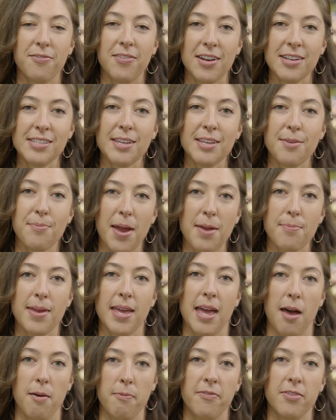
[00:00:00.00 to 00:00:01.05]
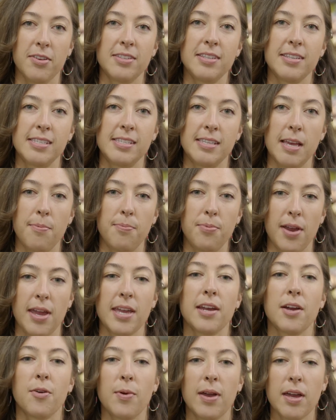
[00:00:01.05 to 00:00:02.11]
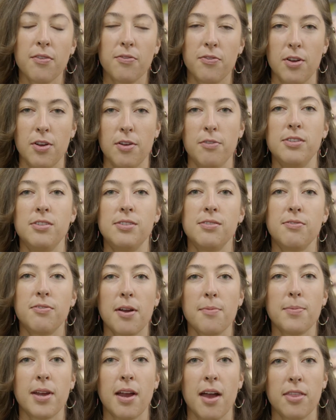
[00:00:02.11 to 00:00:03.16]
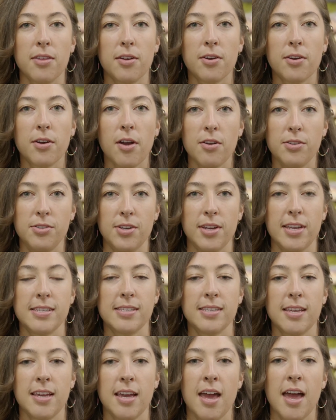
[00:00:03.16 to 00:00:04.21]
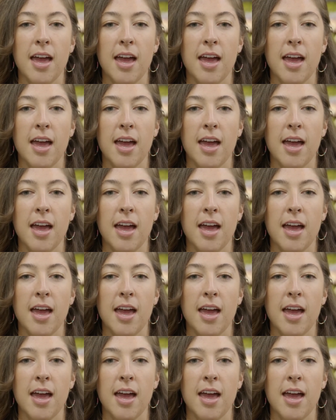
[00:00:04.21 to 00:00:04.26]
first, it might be helpful to separate your WIC foods from your other groceries